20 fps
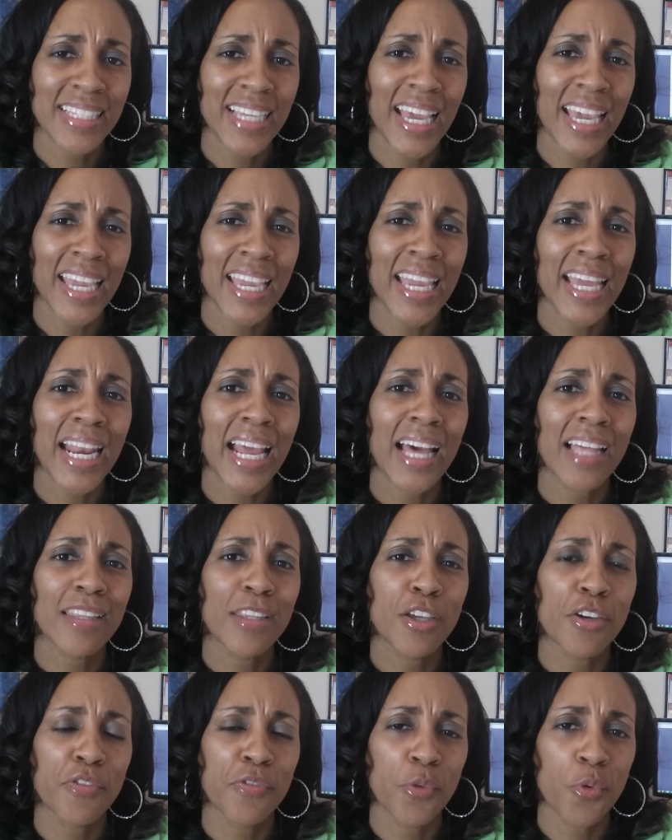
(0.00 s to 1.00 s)
day, and I
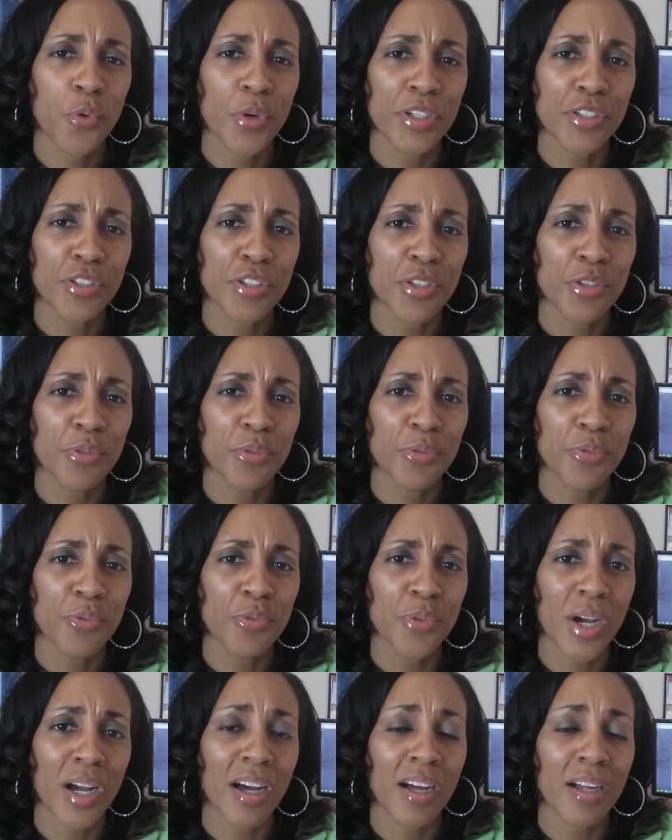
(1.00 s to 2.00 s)
look forward to